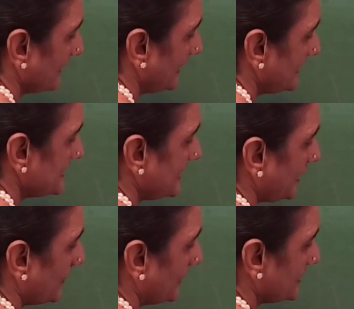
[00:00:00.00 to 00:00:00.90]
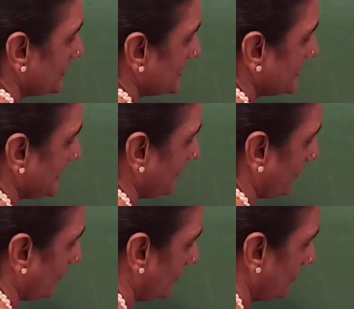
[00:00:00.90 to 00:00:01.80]
is equal to
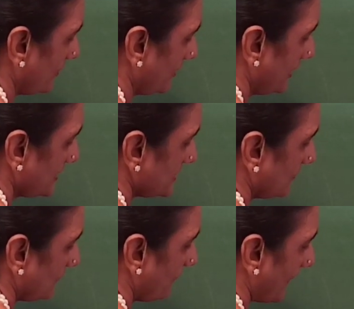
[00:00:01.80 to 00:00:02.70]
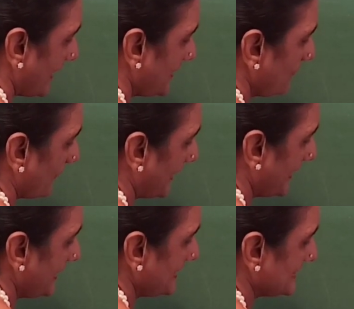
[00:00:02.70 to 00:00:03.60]
0. So
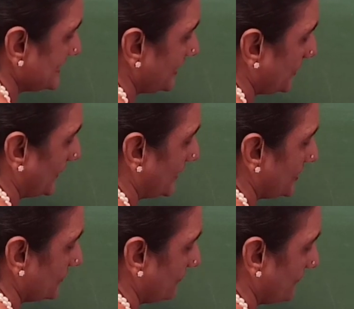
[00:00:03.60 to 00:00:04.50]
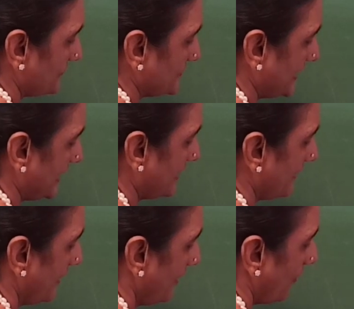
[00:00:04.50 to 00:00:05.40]
5y is equal to
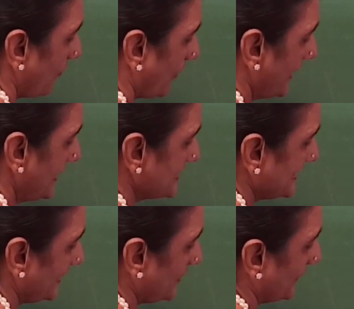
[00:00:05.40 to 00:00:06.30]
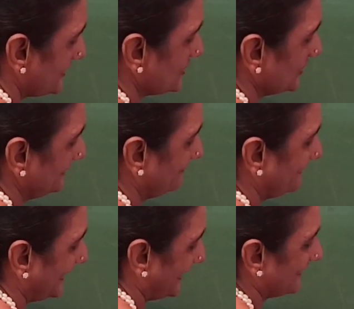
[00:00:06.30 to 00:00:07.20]
15, y is equal to
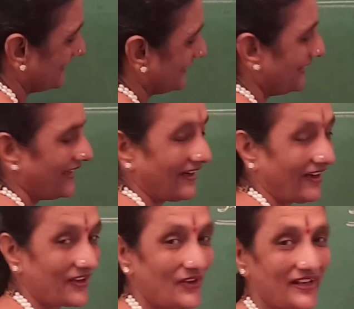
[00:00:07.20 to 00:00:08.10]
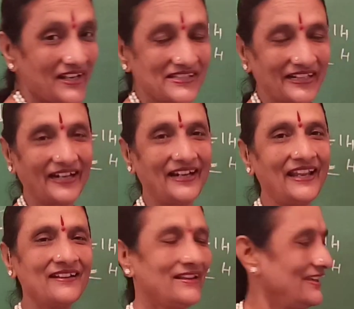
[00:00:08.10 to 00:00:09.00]
3. Are you
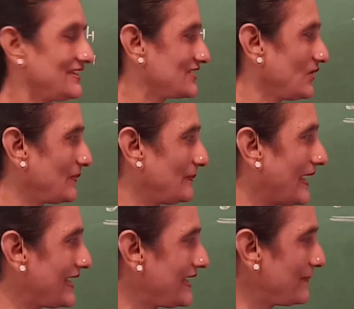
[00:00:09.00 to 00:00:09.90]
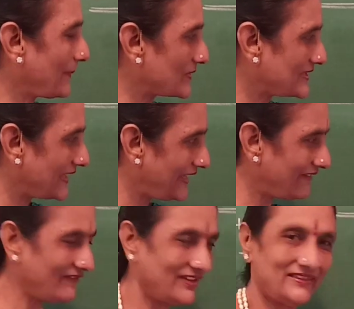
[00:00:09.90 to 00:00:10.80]
understanding? So by
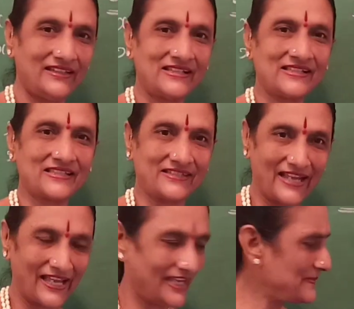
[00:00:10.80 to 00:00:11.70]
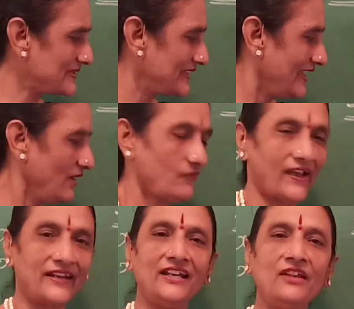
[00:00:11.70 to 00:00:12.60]
proceeding with these steps,
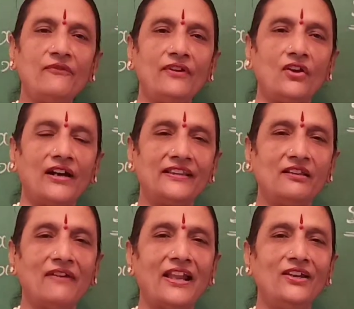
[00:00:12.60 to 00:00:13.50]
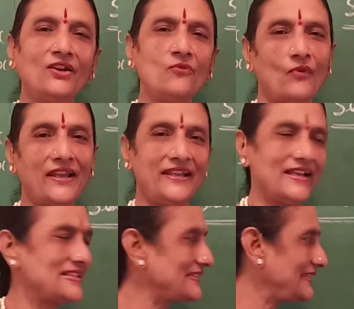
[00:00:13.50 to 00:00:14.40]
finally we got the value of y
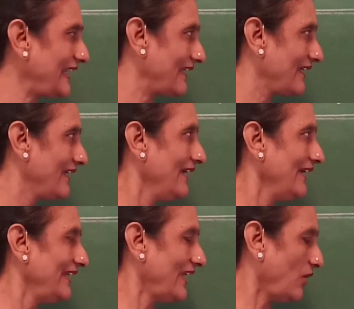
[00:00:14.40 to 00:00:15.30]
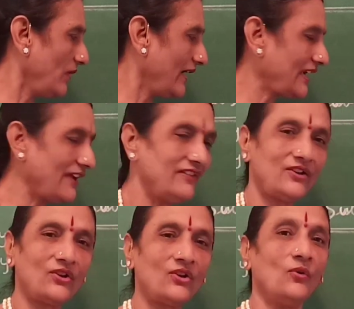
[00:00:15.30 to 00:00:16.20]
as 3. Now what are
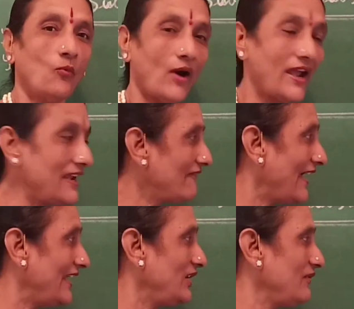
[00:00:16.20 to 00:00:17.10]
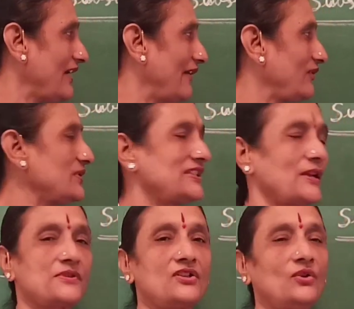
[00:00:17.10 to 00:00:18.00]
we to do? Y value we have to
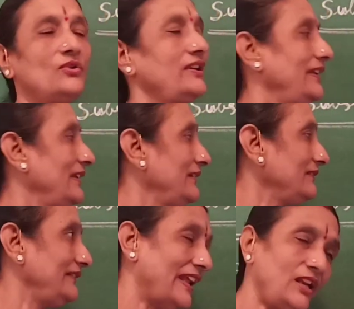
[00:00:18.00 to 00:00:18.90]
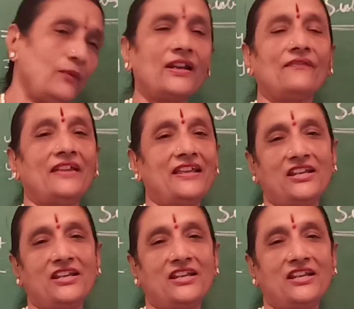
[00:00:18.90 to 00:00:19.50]
substitute in any one of the